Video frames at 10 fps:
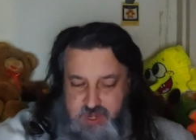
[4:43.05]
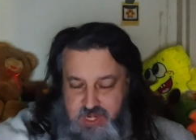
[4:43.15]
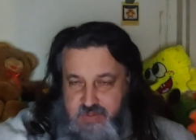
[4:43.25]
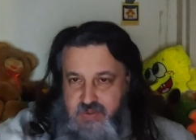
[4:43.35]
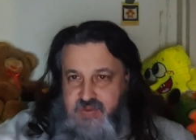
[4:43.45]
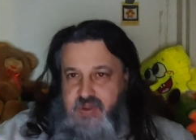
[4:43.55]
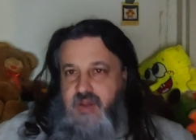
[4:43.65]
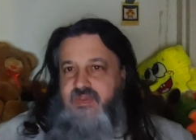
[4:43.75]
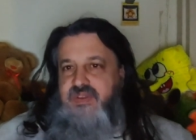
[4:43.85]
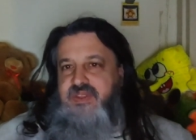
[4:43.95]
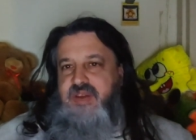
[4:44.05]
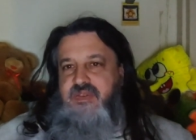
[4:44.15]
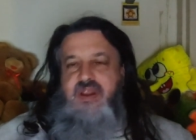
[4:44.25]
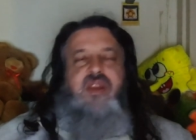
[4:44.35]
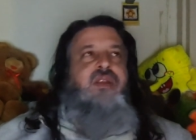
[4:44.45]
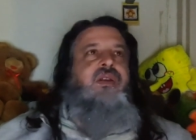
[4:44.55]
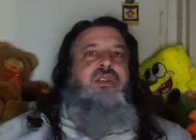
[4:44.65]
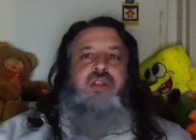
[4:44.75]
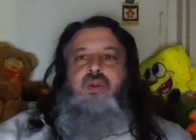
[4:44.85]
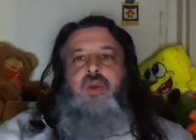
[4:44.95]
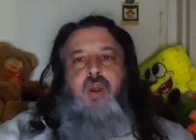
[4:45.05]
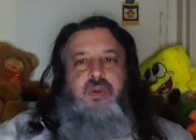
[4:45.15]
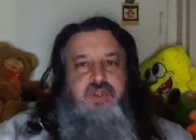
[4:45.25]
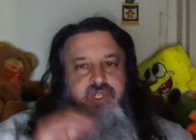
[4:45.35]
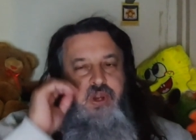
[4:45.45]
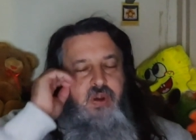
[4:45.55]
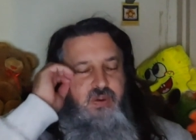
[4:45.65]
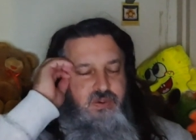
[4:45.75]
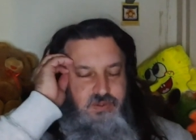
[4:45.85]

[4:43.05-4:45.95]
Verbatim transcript: we need to resolve this stuff out, and you continue on with the show